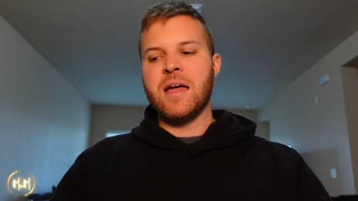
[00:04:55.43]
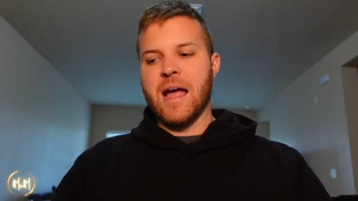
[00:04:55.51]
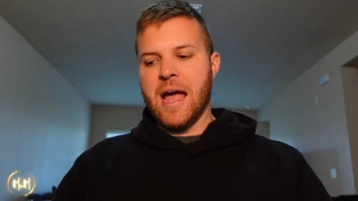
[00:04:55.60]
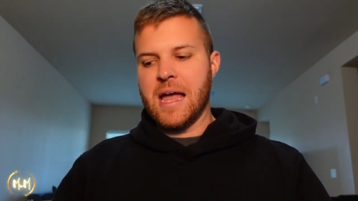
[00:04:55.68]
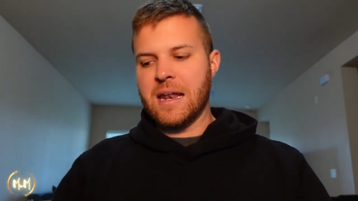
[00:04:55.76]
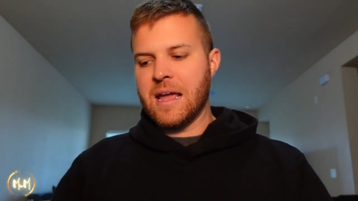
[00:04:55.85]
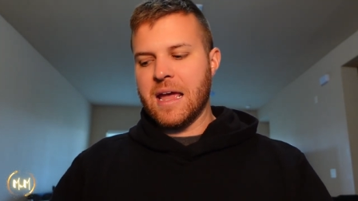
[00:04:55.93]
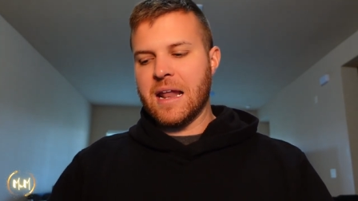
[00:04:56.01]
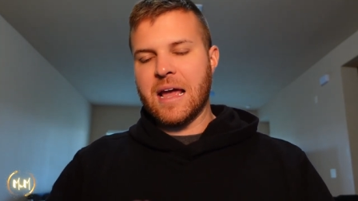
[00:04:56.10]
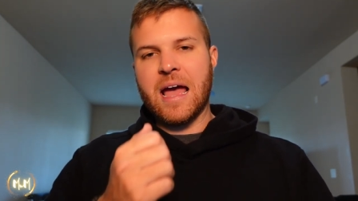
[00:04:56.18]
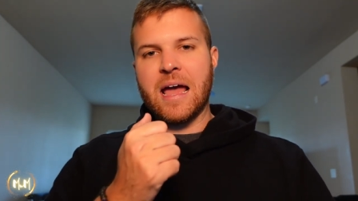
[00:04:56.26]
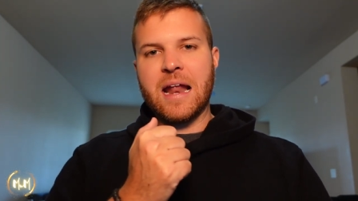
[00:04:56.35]
And and I
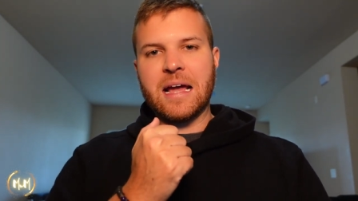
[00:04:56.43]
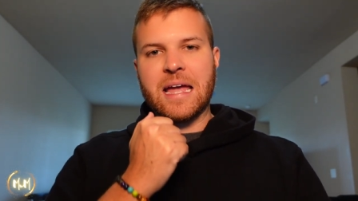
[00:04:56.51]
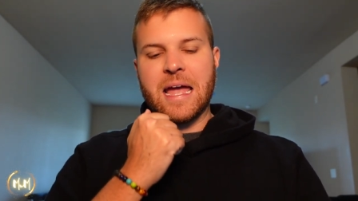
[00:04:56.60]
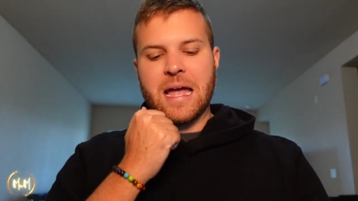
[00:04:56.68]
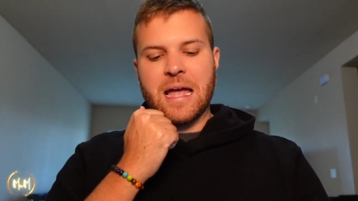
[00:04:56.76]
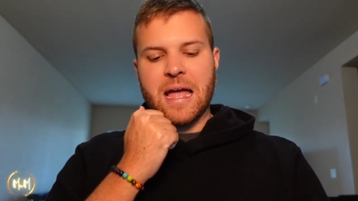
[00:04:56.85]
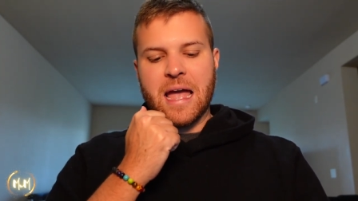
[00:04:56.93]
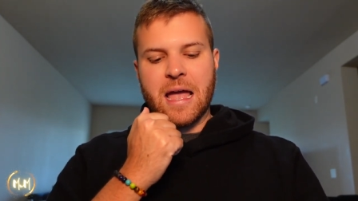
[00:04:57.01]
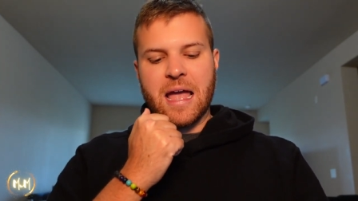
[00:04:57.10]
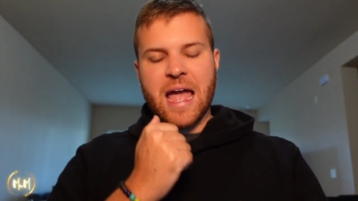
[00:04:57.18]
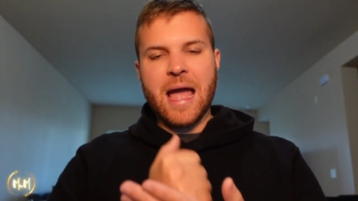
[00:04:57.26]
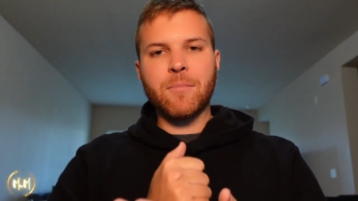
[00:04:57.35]
and I can't
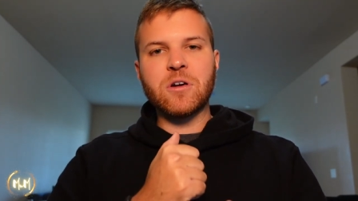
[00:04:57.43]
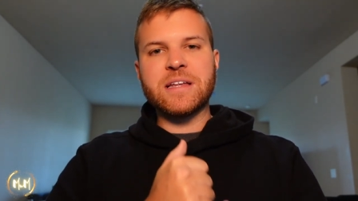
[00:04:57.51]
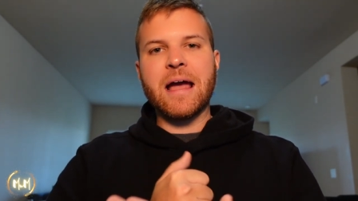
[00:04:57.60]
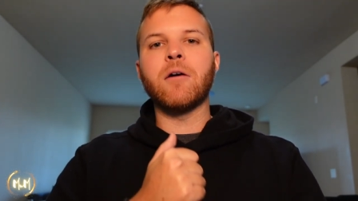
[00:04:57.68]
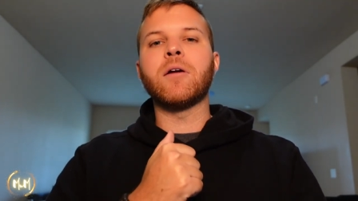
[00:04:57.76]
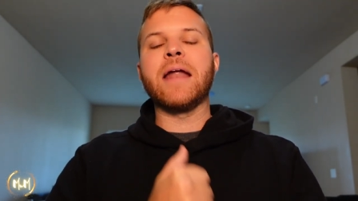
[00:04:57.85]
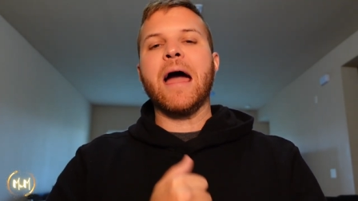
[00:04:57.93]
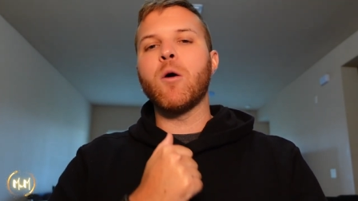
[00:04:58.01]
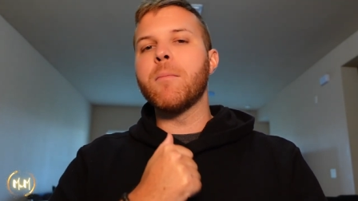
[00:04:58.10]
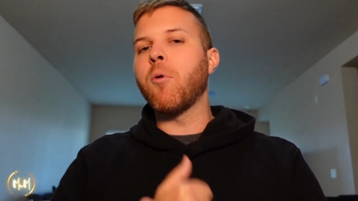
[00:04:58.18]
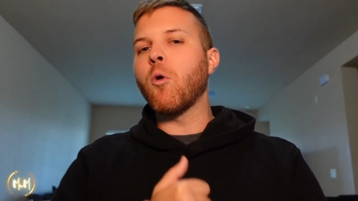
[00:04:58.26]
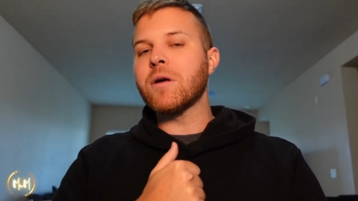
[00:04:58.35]
hammer down on how
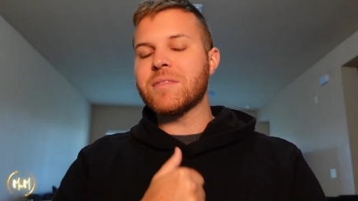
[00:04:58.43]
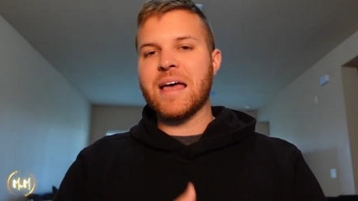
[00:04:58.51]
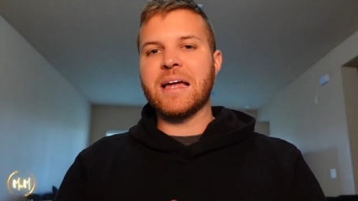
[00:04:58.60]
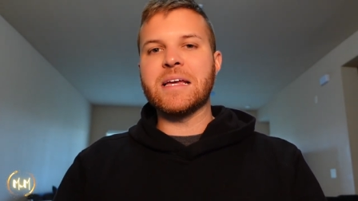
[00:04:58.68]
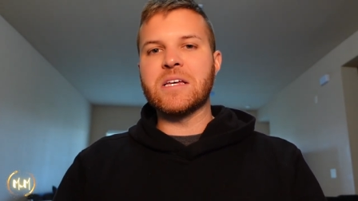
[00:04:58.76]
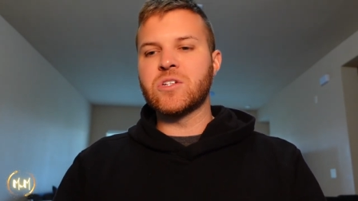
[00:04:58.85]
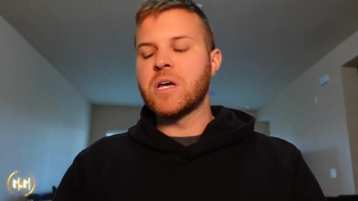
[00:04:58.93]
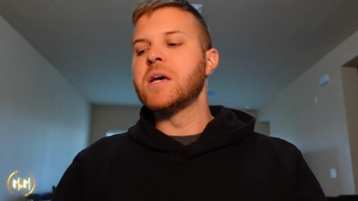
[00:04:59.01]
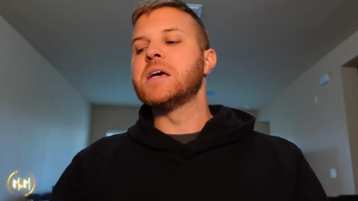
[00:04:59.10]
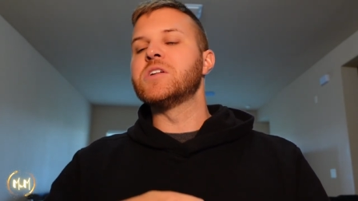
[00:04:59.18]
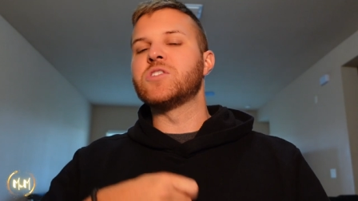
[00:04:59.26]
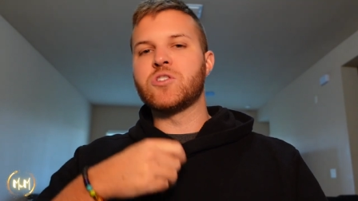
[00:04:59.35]
important that is,
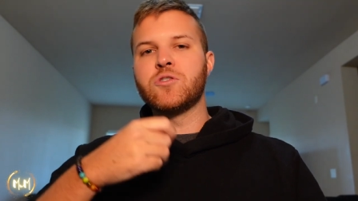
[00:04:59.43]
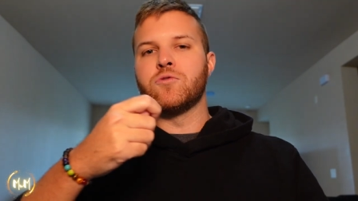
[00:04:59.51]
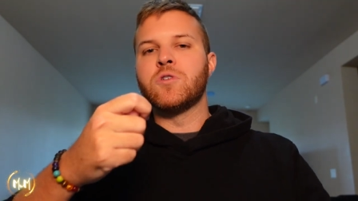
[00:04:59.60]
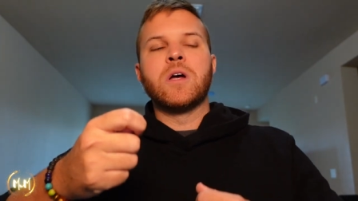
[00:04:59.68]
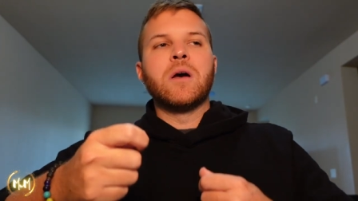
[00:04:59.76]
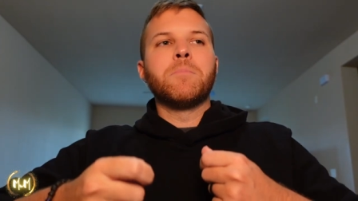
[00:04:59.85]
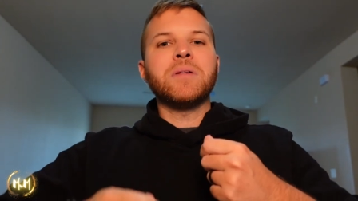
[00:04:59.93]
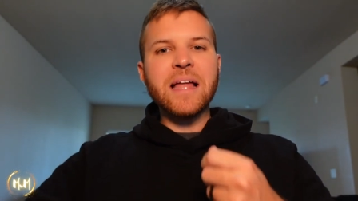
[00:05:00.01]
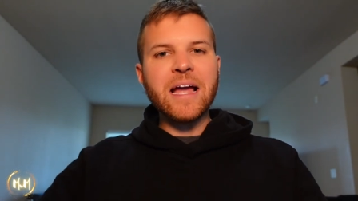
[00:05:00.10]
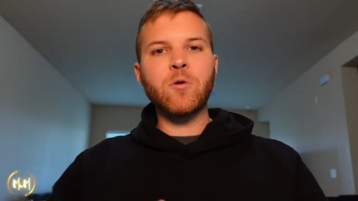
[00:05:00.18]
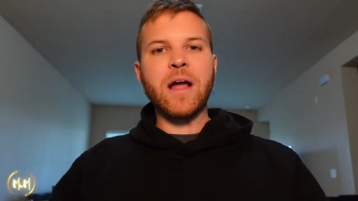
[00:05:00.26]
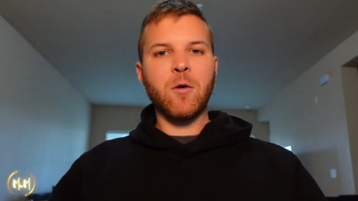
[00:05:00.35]
is to
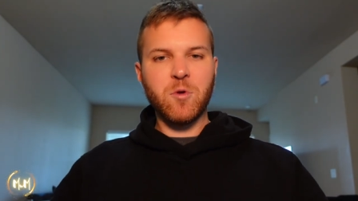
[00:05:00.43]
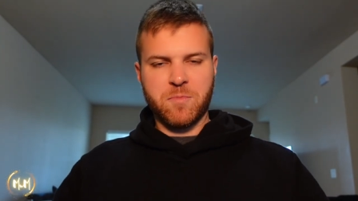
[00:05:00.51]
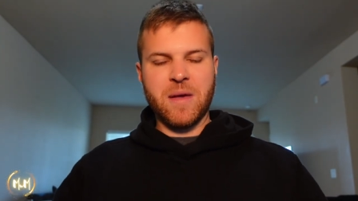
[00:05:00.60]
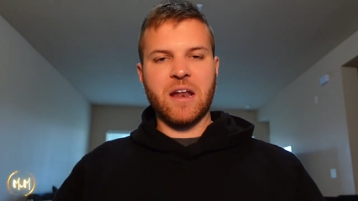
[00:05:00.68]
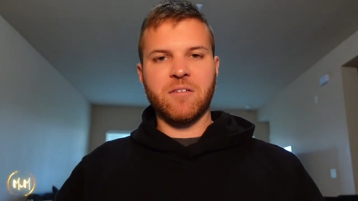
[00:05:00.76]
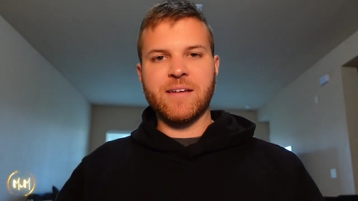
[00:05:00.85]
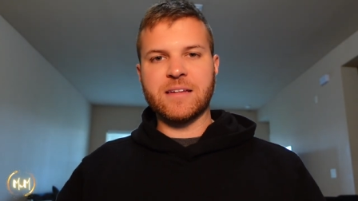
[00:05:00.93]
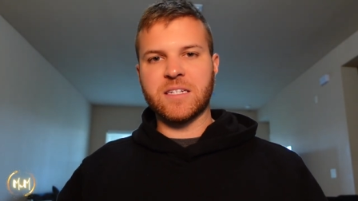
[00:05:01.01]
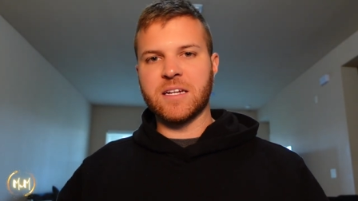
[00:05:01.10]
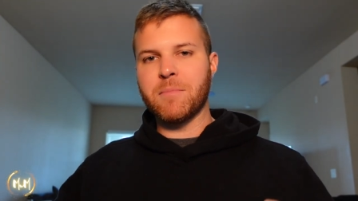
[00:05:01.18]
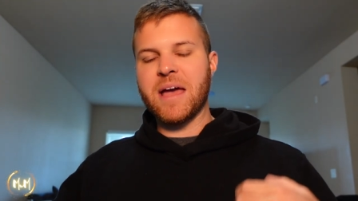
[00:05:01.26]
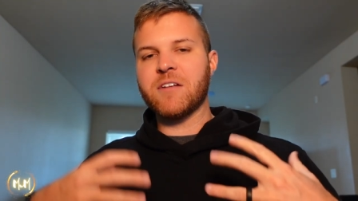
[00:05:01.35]
play around with
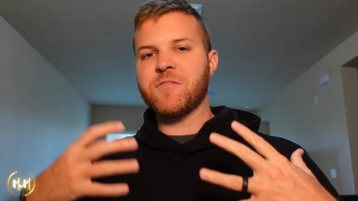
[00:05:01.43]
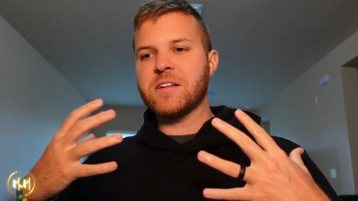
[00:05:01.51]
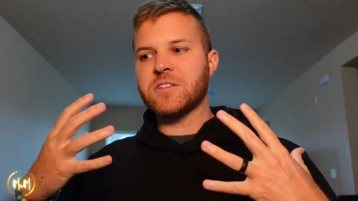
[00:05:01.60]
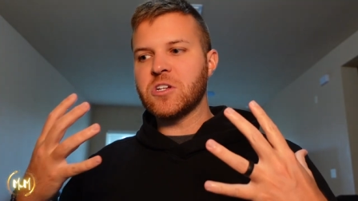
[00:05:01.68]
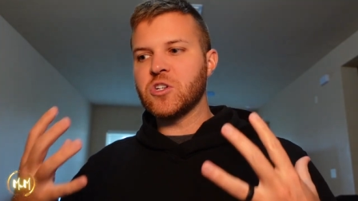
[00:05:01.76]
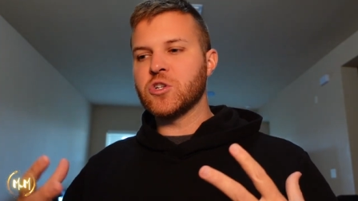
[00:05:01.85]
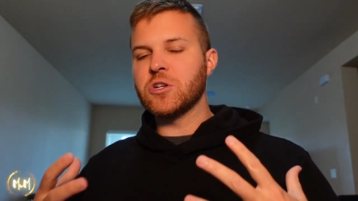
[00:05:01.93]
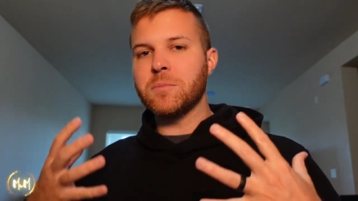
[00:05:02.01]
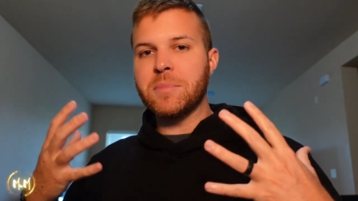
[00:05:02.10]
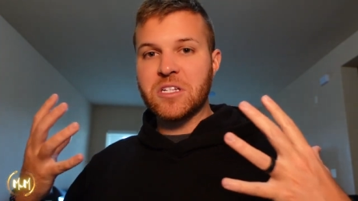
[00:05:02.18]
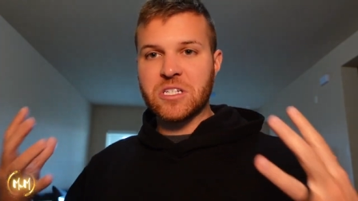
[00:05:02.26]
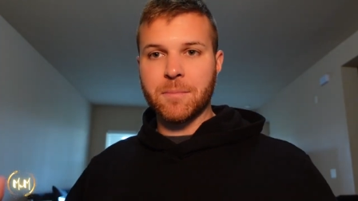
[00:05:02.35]
manifesting. Manifesting shouldn't
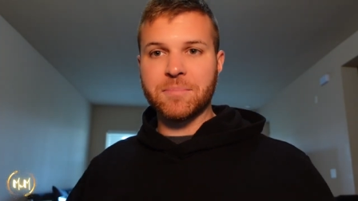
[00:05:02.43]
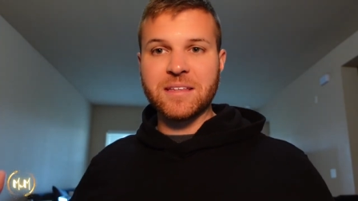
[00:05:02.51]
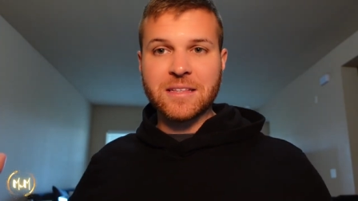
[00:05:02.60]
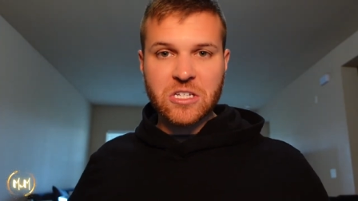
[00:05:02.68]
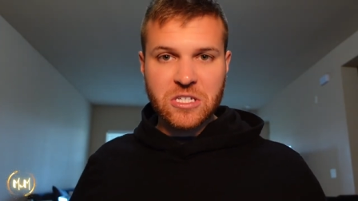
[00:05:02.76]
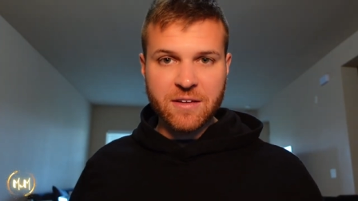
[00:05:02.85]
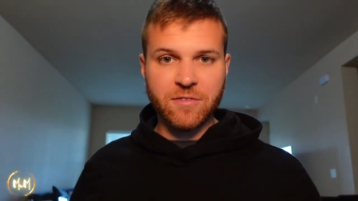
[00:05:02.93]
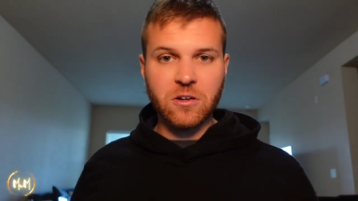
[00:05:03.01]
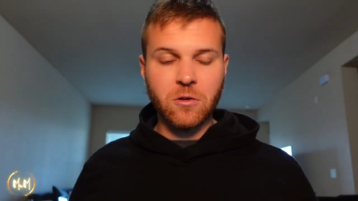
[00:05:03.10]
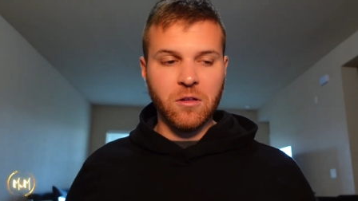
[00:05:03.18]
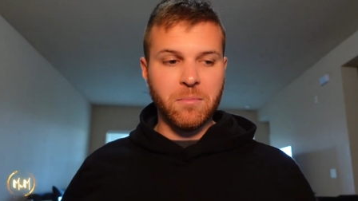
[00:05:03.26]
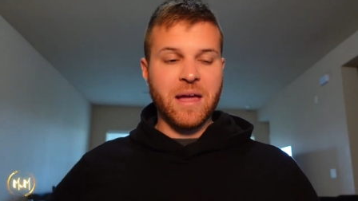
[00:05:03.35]
be something that's
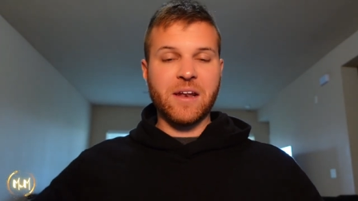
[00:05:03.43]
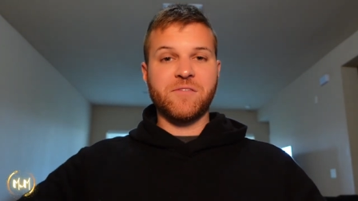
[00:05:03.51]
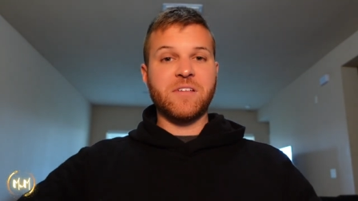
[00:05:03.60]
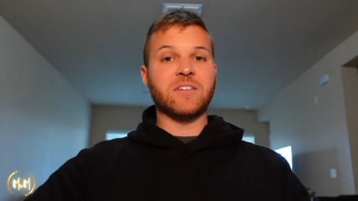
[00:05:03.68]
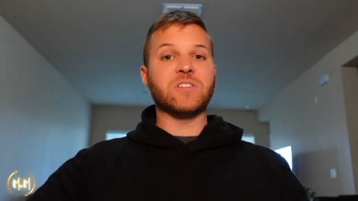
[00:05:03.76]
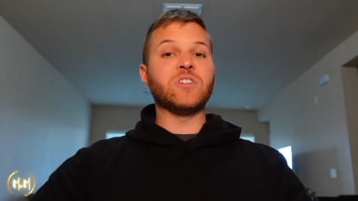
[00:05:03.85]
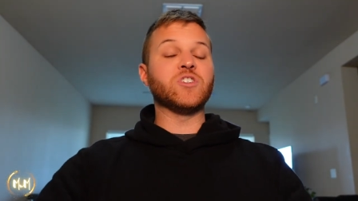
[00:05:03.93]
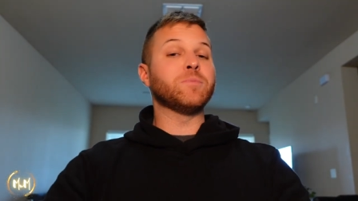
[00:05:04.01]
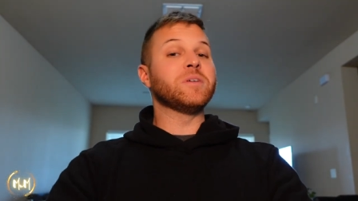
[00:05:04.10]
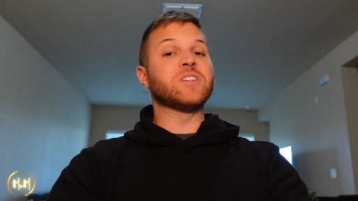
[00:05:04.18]
difficult. Manifesting should be